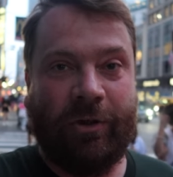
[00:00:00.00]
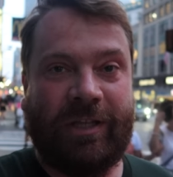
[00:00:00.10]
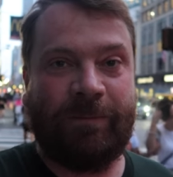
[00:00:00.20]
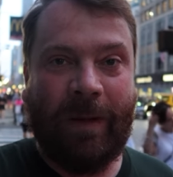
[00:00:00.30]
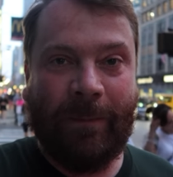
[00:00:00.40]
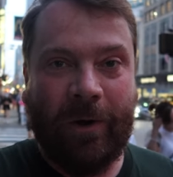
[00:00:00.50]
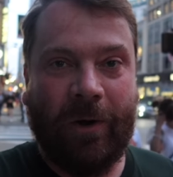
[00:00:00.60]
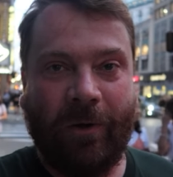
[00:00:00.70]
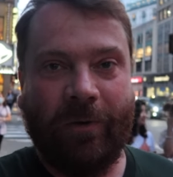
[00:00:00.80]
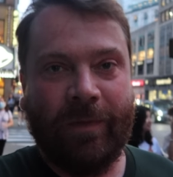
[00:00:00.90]
All these
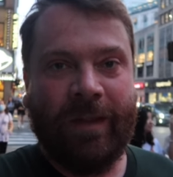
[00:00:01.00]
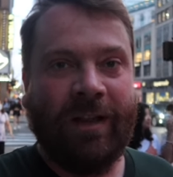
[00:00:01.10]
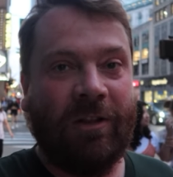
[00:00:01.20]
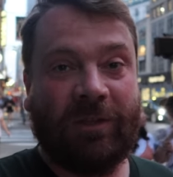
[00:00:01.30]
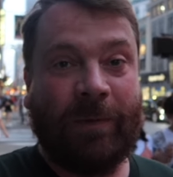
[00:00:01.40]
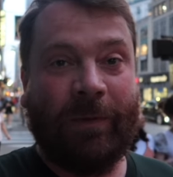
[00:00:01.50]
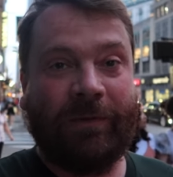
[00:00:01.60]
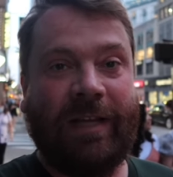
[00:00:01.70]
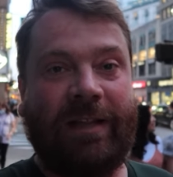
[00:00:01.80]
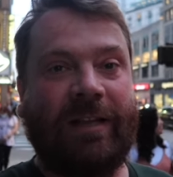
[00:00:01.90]
people, lots of
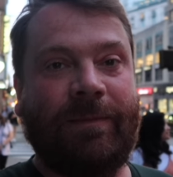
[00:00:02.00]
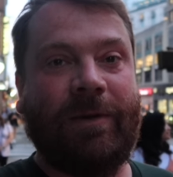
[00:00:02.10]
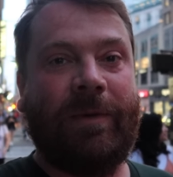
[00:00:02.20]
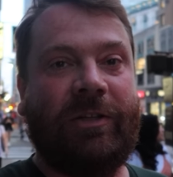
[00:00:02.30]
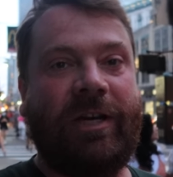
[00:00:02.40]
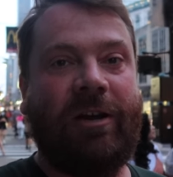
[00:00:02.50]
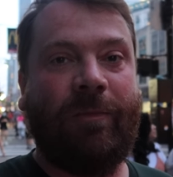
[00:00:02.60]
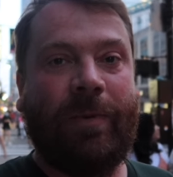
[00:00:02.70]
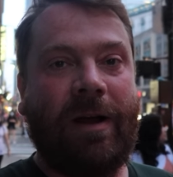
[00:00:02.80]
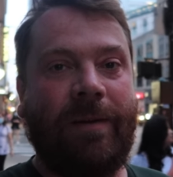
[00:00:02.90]
people have said me on my
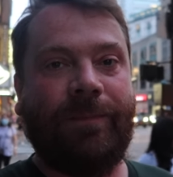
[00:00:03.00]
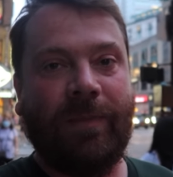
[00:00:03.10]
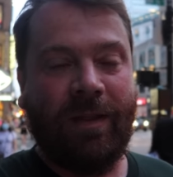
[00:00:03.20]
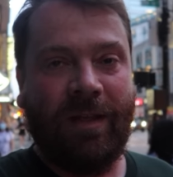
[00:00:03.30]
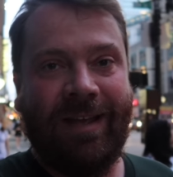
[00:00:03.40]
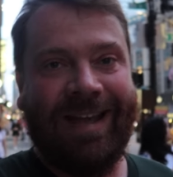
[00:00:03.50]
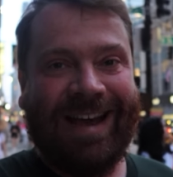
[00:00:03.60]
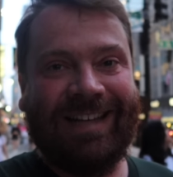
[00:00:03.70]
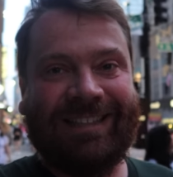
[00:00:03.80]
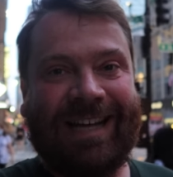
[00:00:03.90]
channel, but
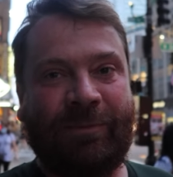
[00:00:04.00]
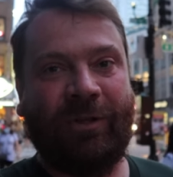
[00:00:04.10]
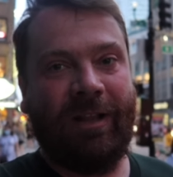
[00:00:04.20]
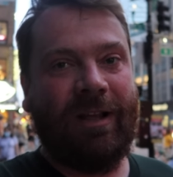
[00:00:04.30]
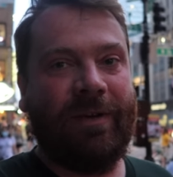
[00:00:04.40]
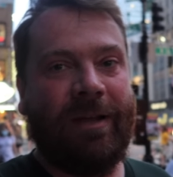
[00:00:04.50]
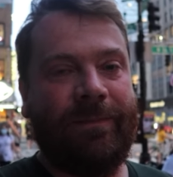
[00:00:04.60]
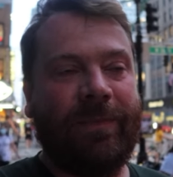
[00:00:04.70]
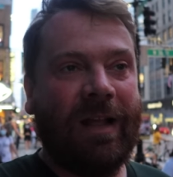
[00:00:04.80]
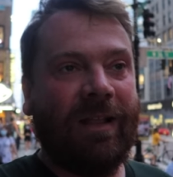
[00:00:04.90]
I just absolutely love it.
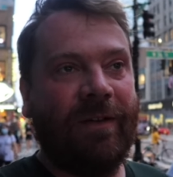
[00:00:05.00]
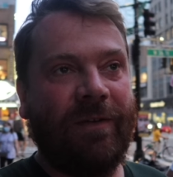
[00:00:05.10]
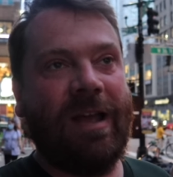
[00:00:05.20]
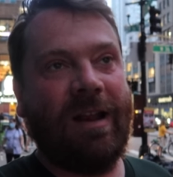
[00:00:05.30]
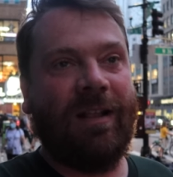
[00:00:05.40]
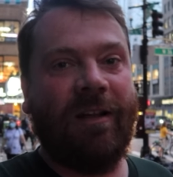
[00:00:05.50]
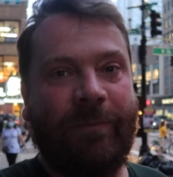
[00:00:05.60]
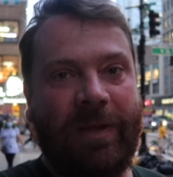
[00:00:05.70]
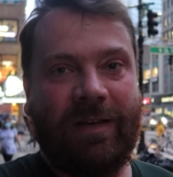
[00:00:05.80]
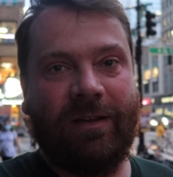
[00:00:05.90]
I love it and I
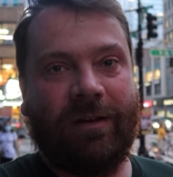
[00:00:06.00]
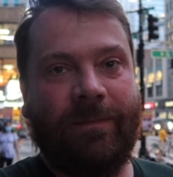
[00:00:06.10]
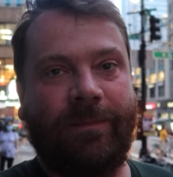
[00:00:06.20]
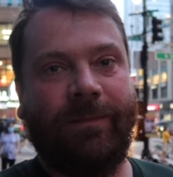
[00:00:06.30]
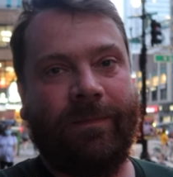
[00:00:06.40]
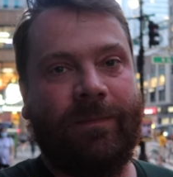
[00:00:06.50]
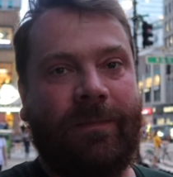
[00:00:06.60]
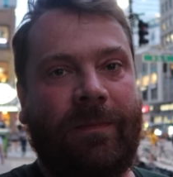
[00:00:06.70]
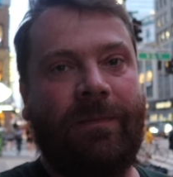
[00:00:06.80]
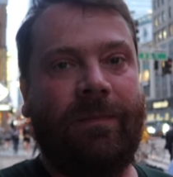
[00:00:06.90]
love being here.
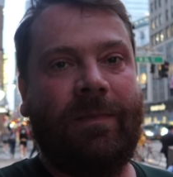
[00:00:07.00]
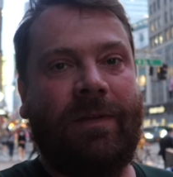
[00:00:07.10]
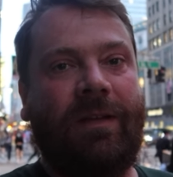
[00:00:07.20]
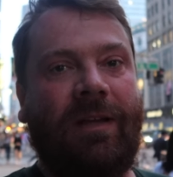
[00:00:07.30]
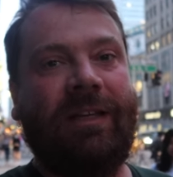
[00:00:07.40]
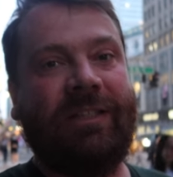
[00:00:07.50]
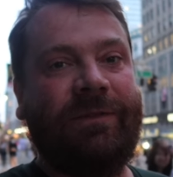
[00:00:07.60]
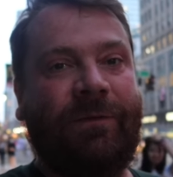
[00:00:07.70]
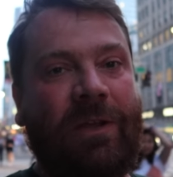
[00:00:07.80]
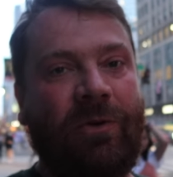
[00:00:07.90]
It
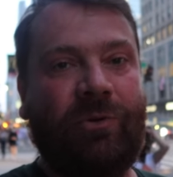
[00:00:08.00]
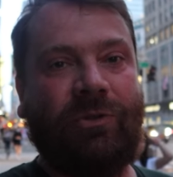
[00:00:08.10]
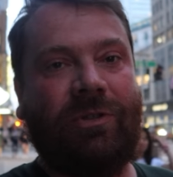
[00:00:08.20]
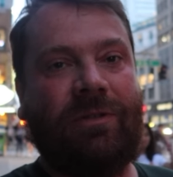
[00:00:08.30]
just feels